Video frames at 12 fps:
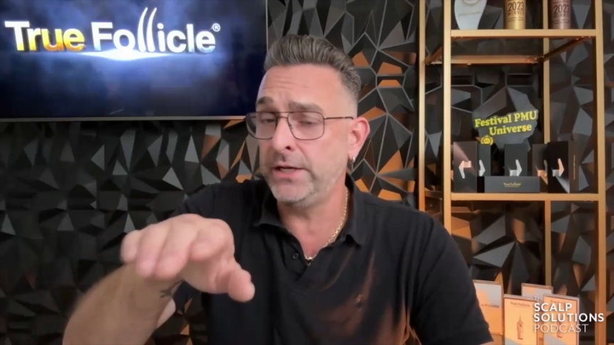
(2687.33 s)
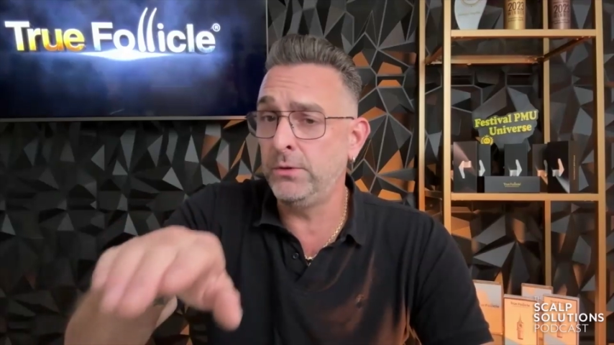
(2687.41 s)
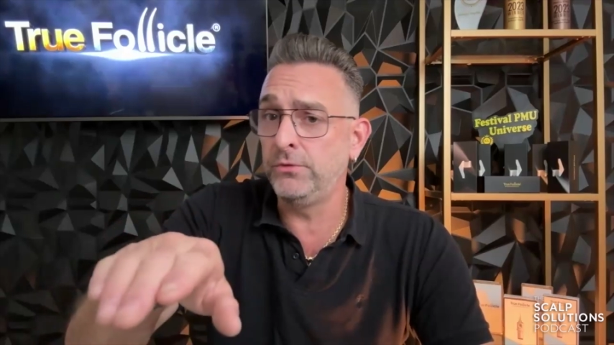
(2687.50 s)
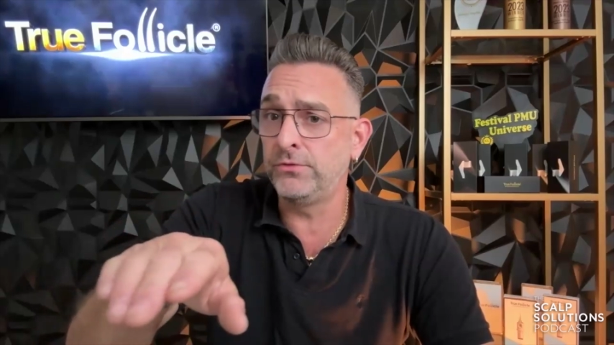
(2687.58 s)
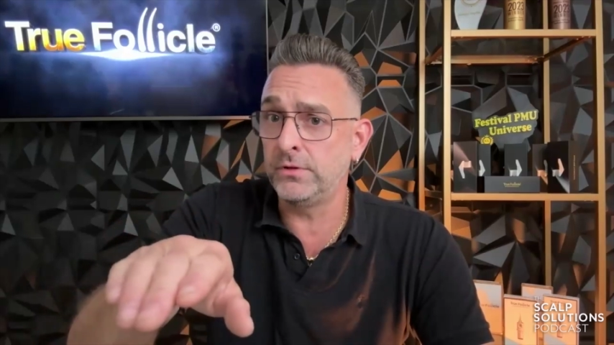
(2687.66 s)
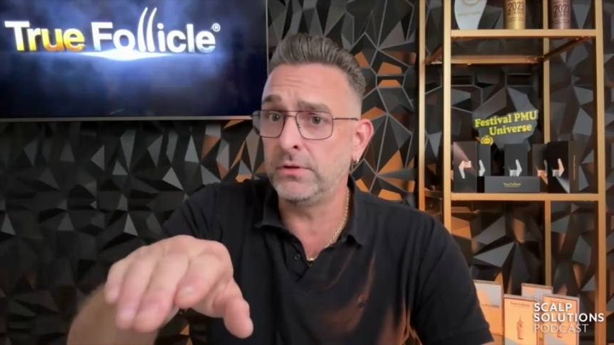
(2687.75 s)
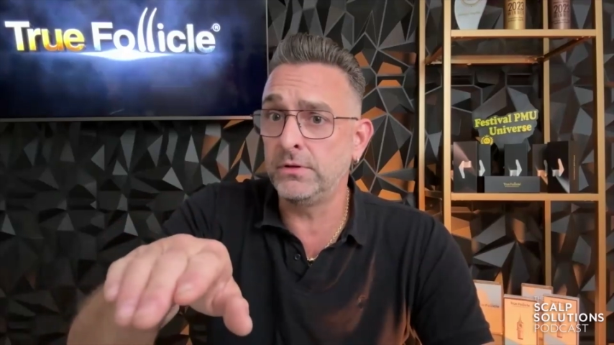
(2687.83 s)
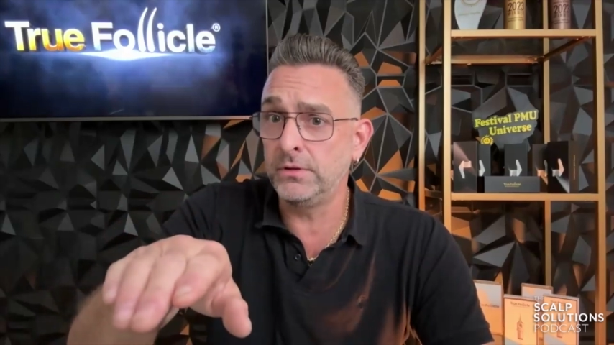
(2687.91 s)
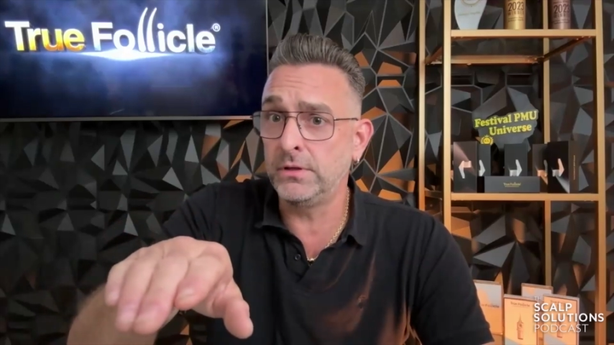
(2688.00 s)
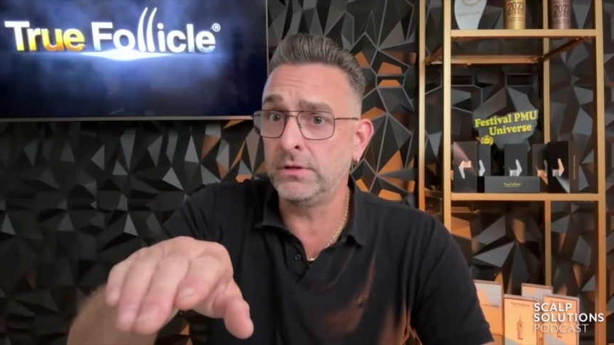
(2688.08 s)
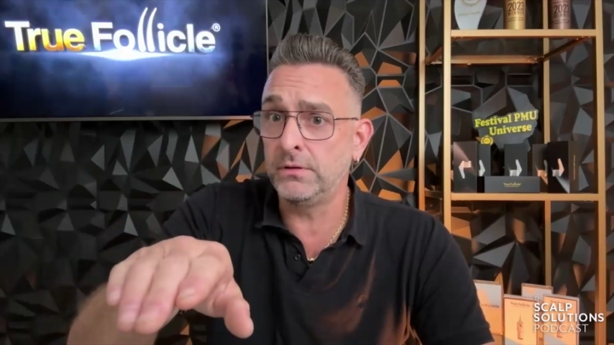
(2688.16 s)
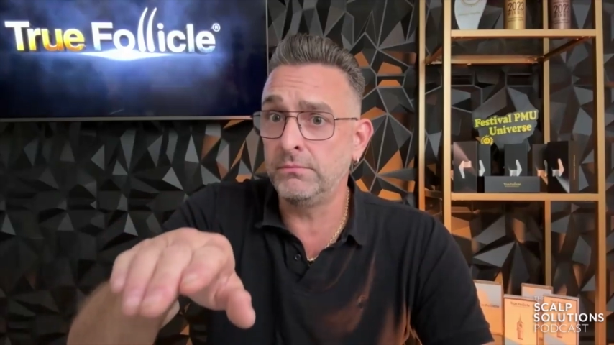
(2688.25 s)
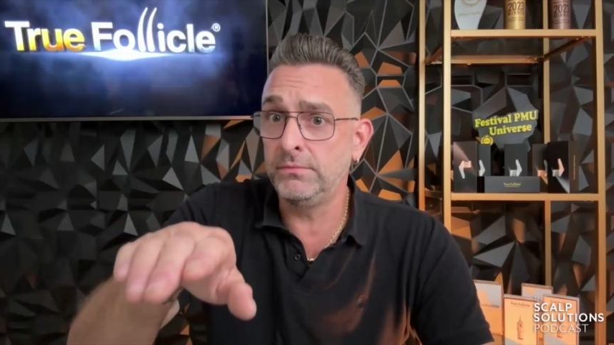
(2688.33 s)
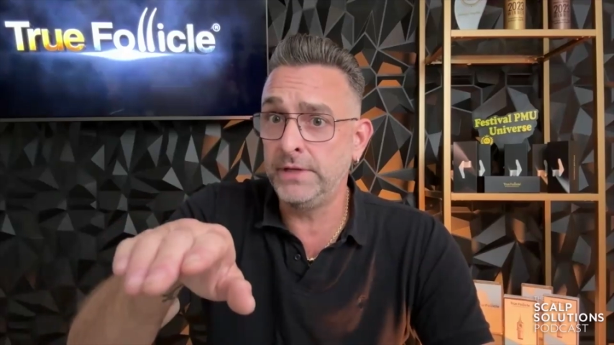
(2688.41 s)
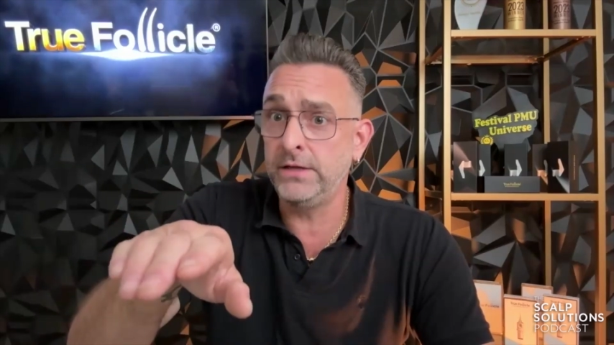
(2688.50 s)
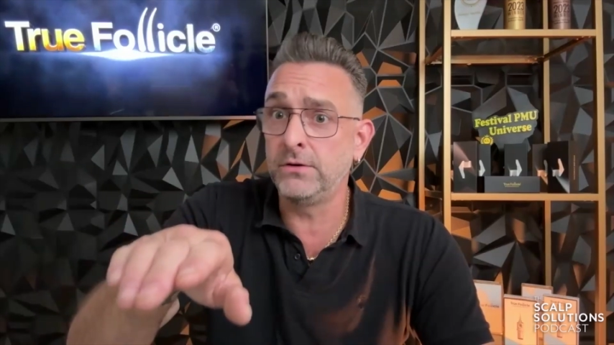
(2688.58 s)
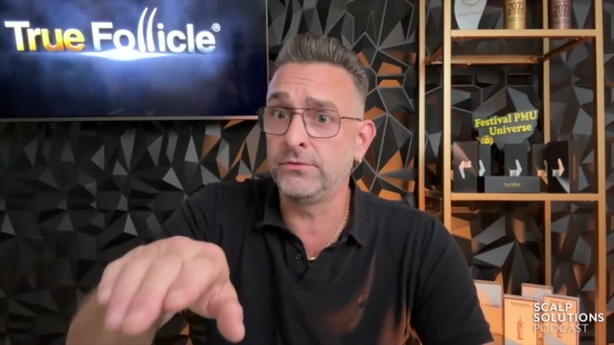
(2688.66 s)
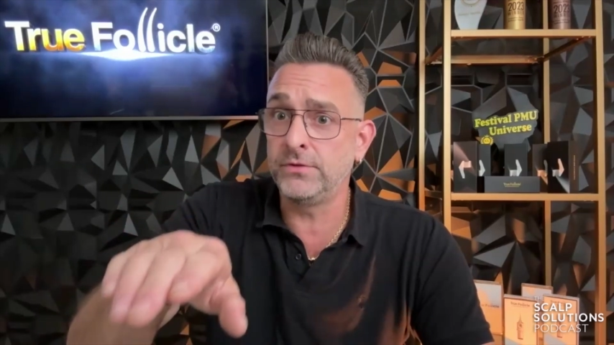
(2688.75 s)
use the
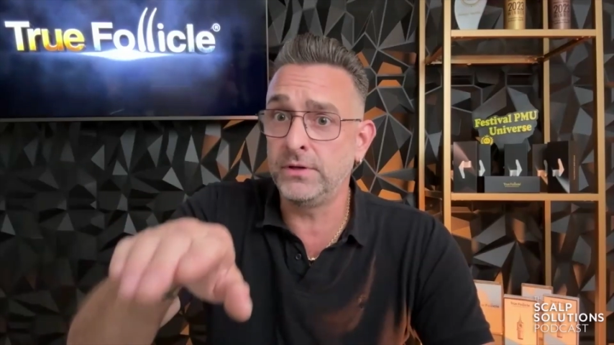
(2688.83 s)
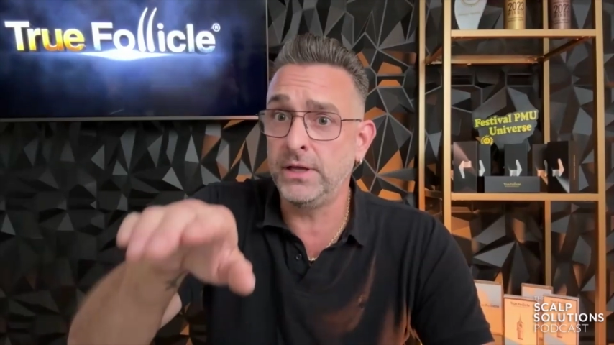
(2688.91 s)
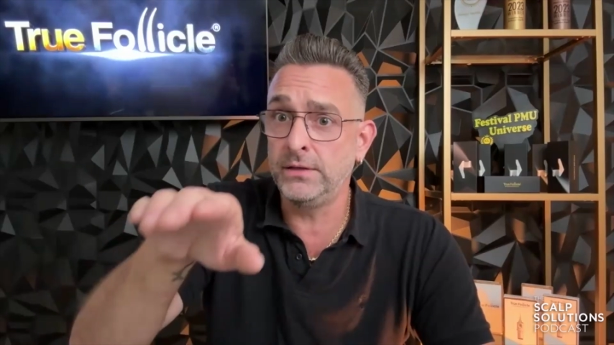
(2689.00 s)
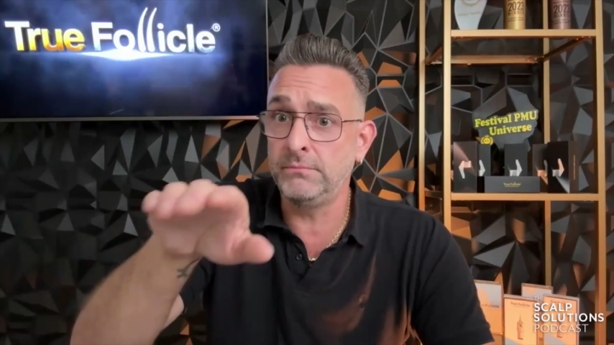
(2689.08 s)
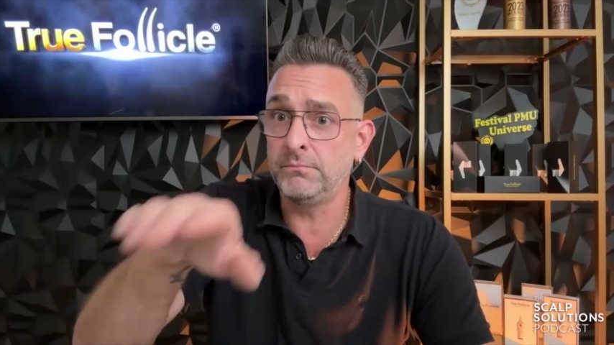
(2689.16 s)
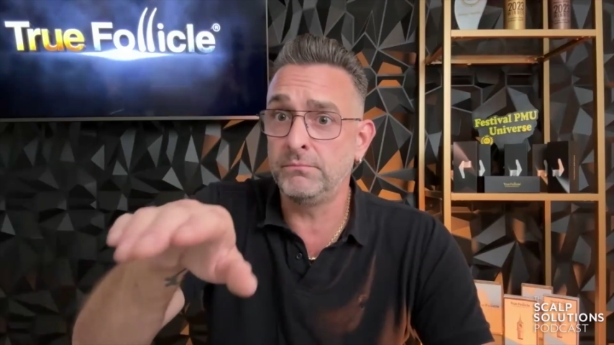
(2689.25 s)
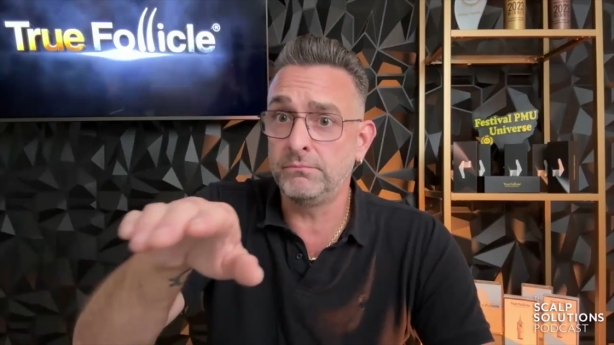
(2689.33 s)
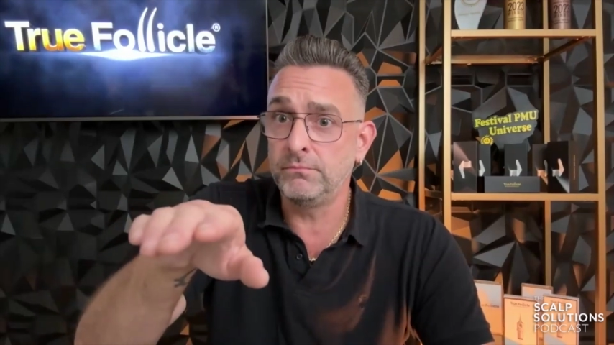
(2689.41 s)
needles and